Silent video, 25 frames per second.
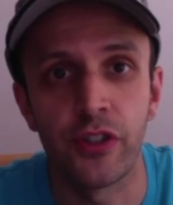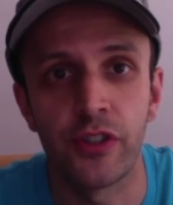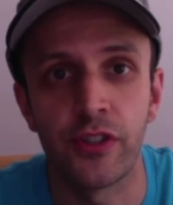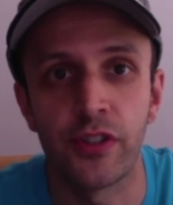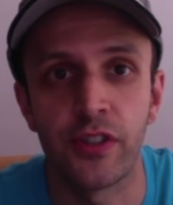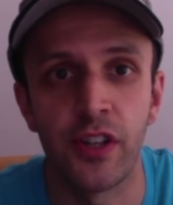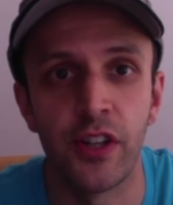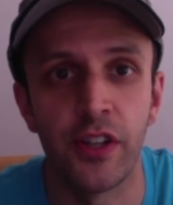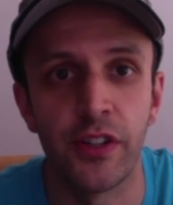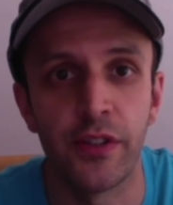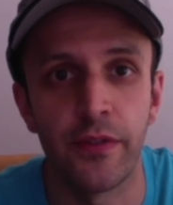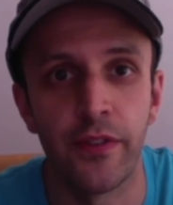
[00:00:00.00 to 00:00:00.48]
to
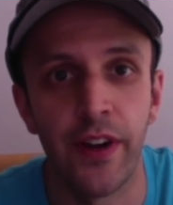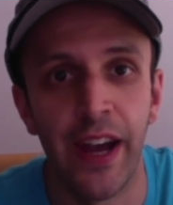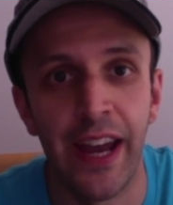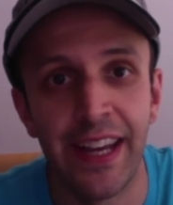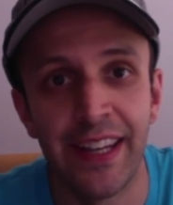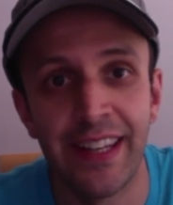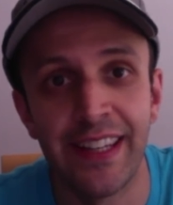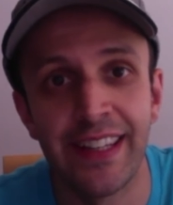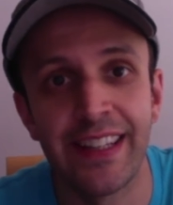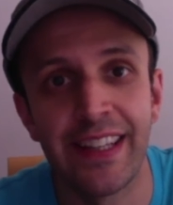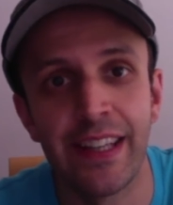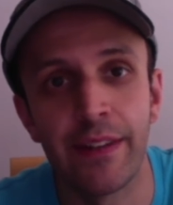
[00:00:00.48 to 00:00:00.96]
search for
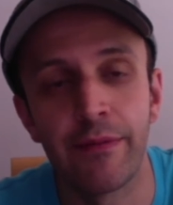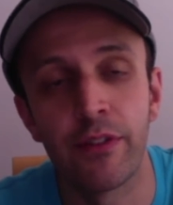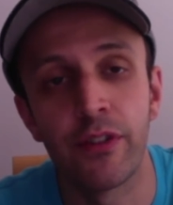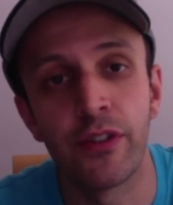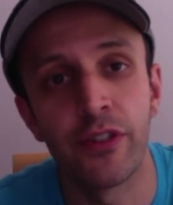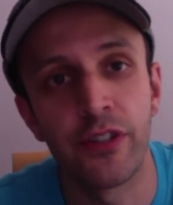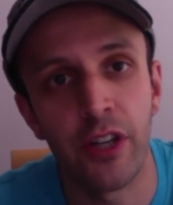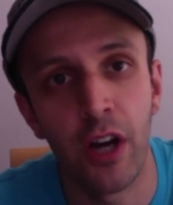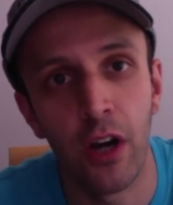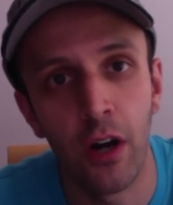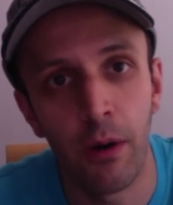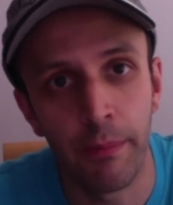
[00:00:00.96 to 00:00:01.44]
any
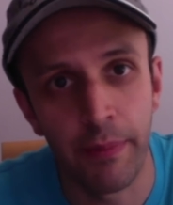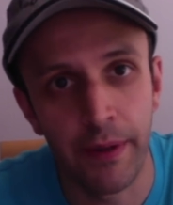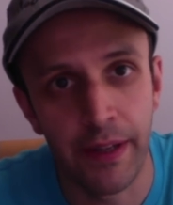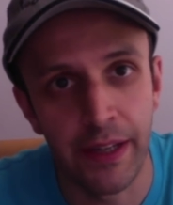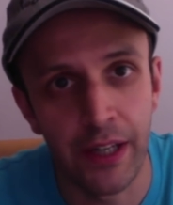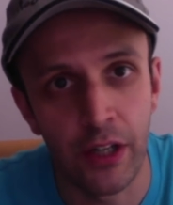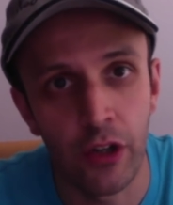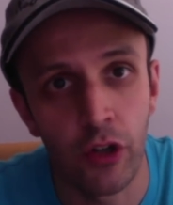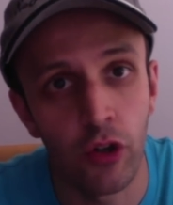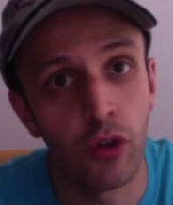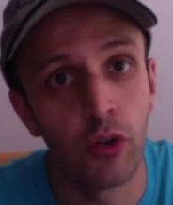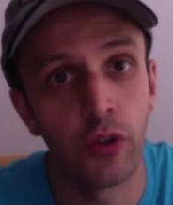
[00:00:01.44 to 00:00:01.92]
given
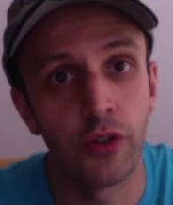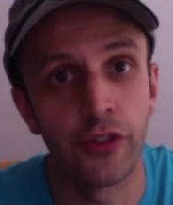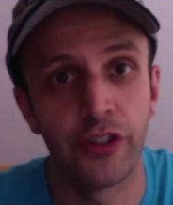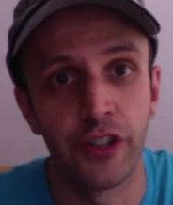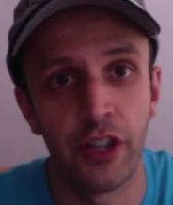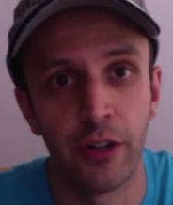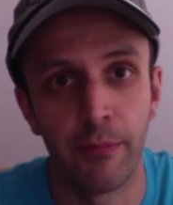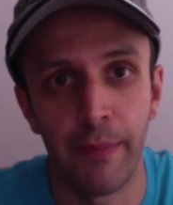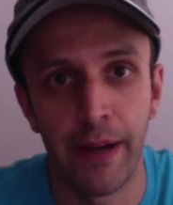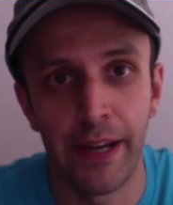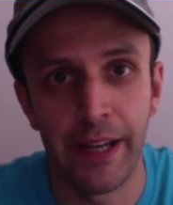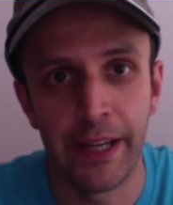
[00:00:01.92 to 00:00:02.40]
topic or
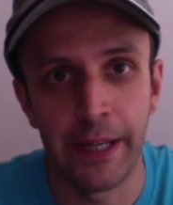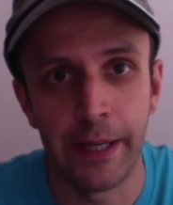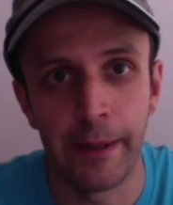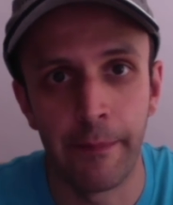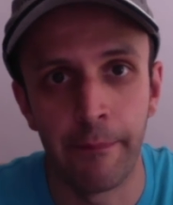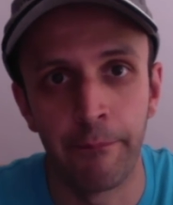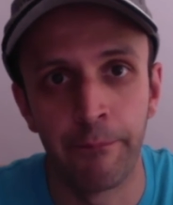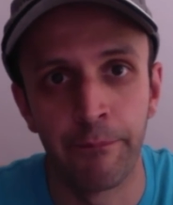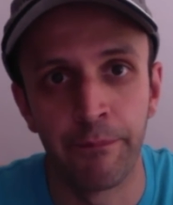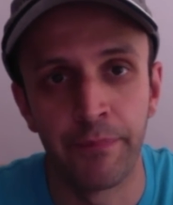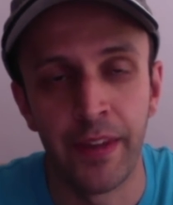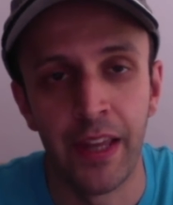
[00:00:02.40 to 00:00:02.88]

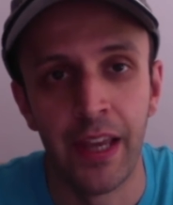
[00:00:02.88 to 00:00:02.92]
domain,